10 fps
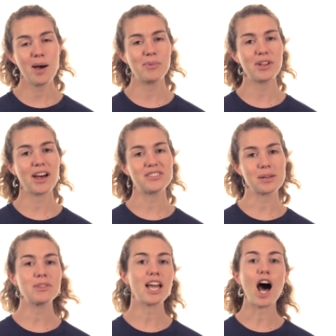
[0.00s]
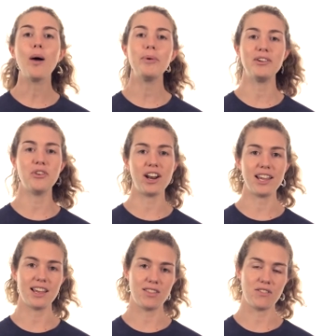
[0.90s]
but you'll have something up and
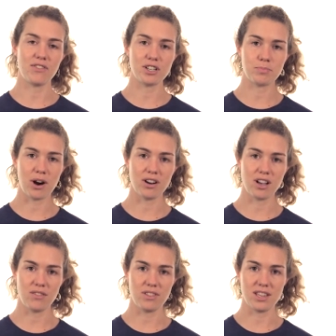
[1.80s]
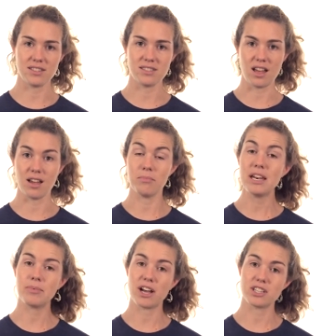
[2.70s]
running in the first part of this
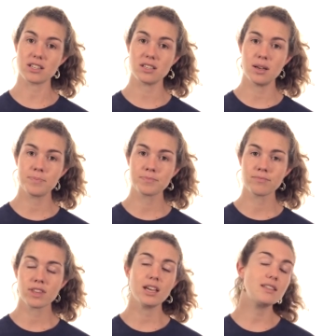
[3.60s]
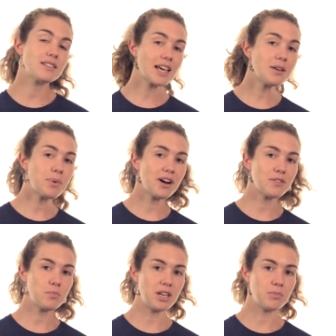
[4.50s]
mini project. In the second part
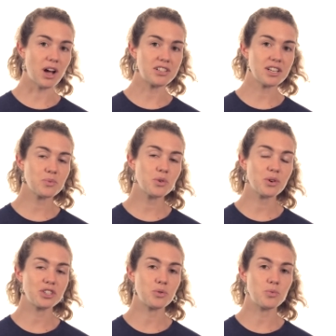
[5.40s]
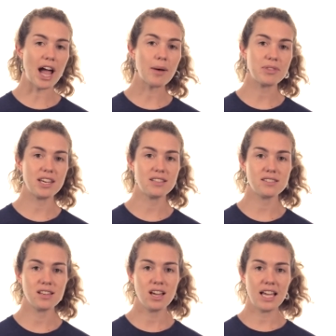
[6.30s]
of the mini project, we're going to wrap
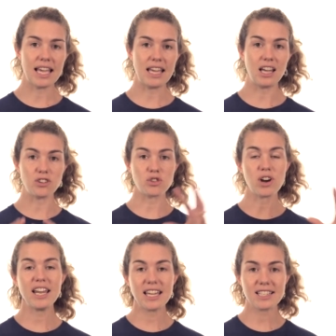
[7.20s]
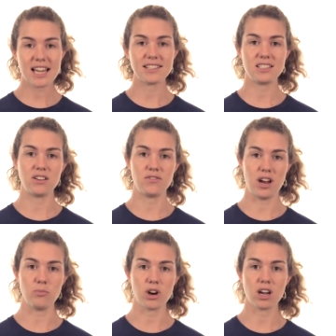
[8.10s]
this in a training testing
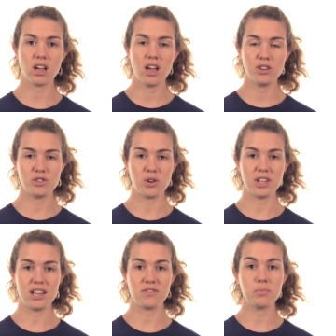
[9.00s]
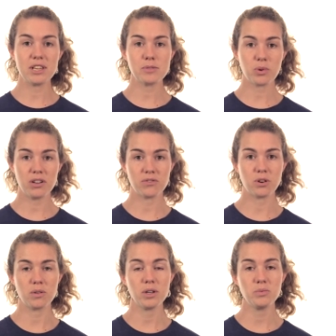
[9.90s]
framework so that from this point
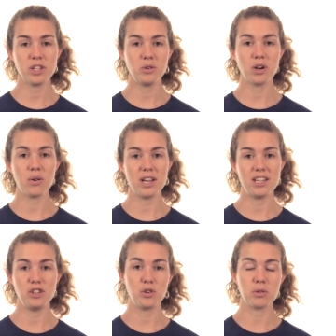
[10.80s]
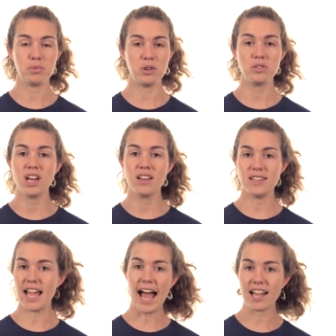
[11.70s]
forward, when you go in and you compute
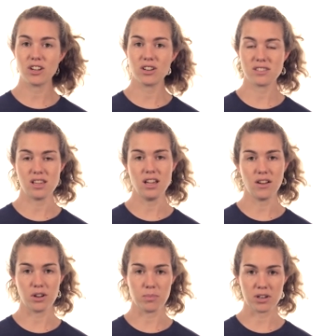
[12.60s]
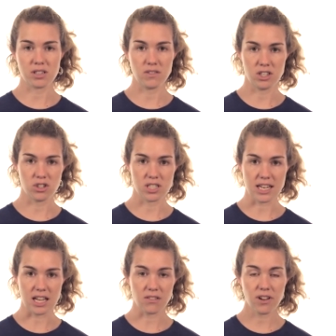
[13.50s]
the accuracy of your person of interest
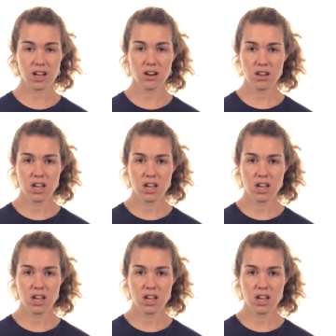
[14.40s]
identifier,